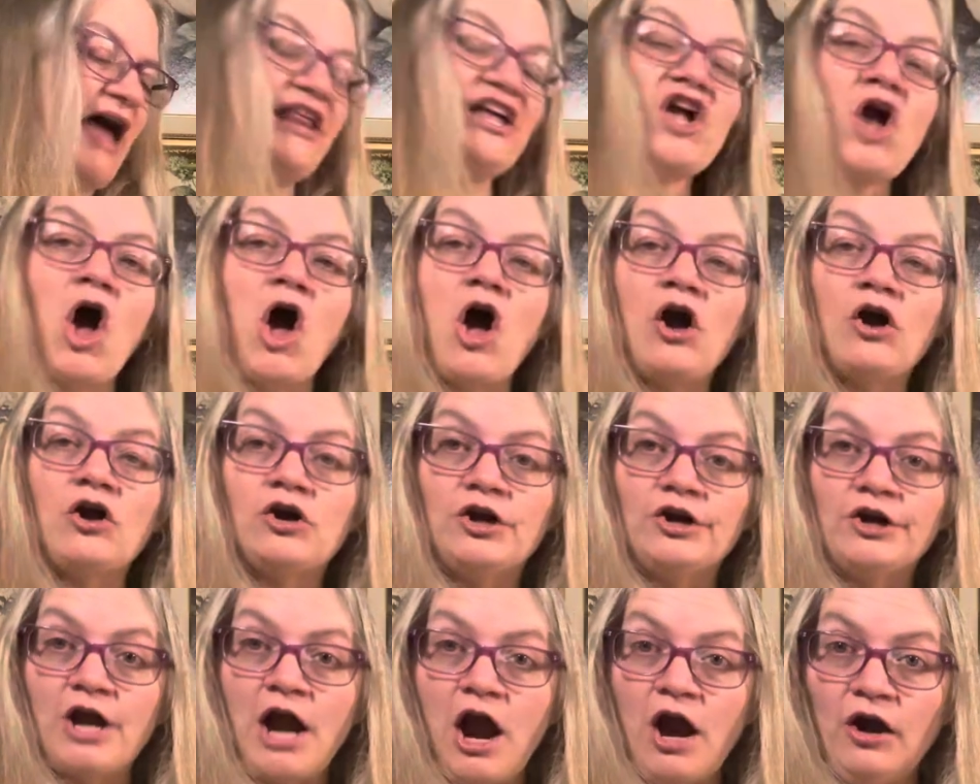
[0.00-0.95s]
to
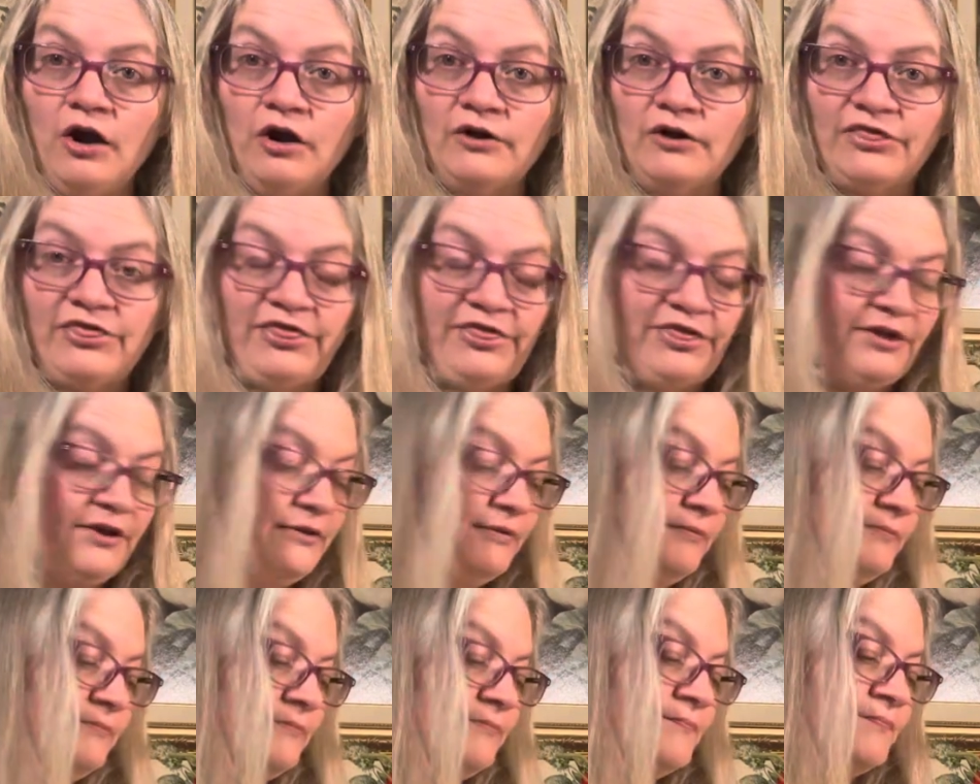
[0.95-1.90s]
conquer Earth.
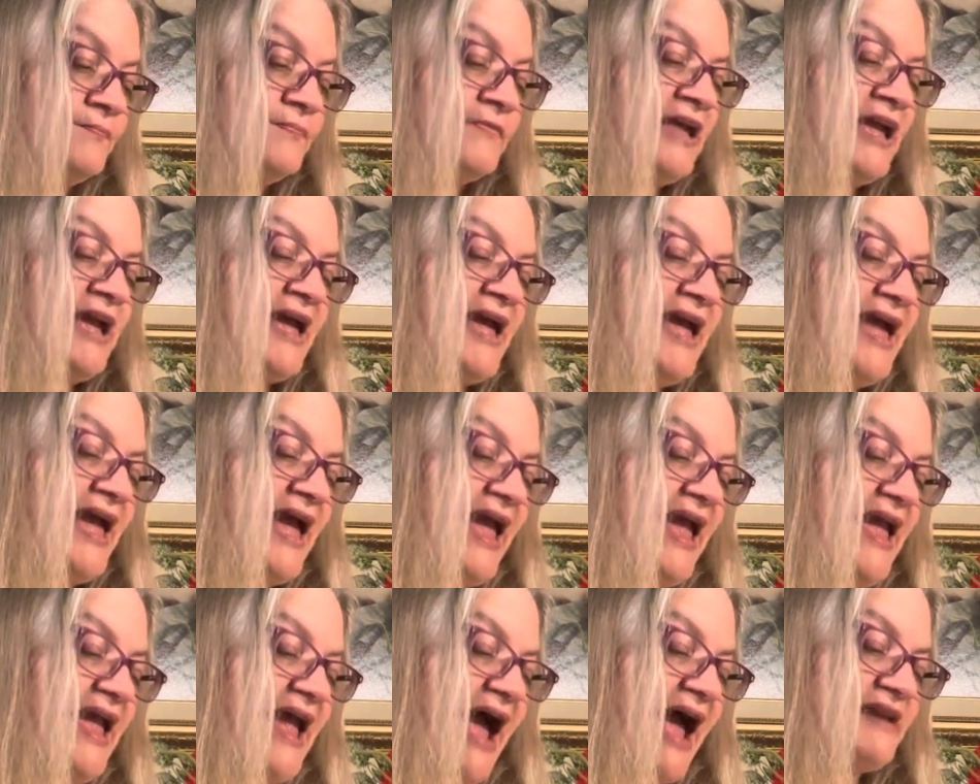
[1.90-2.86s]

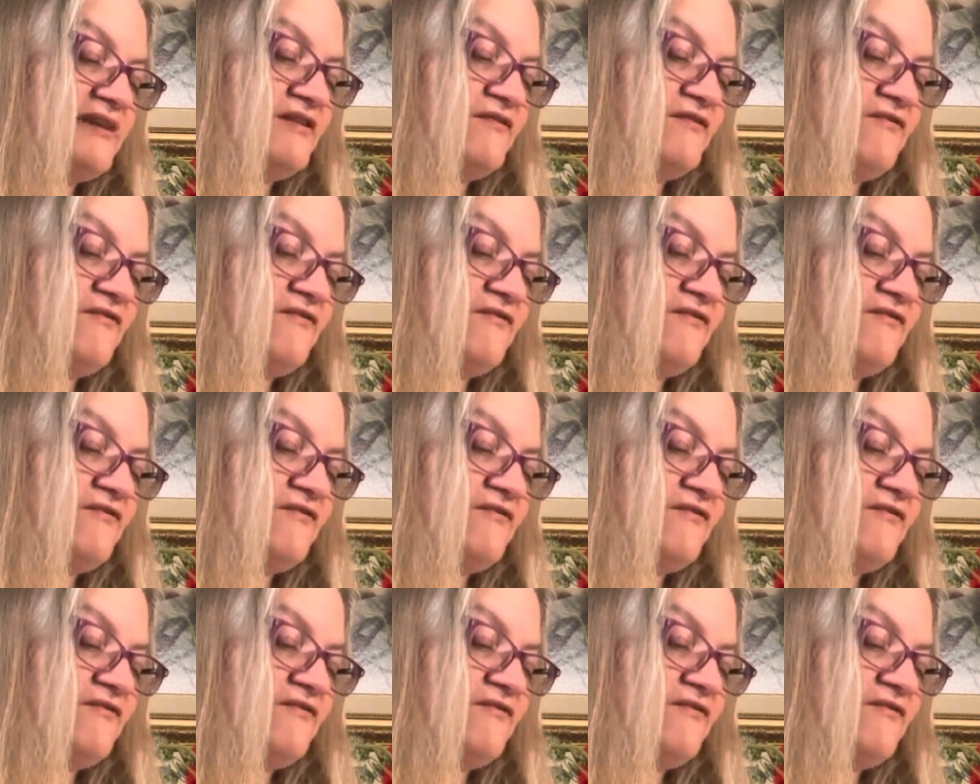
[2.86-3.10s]
He had to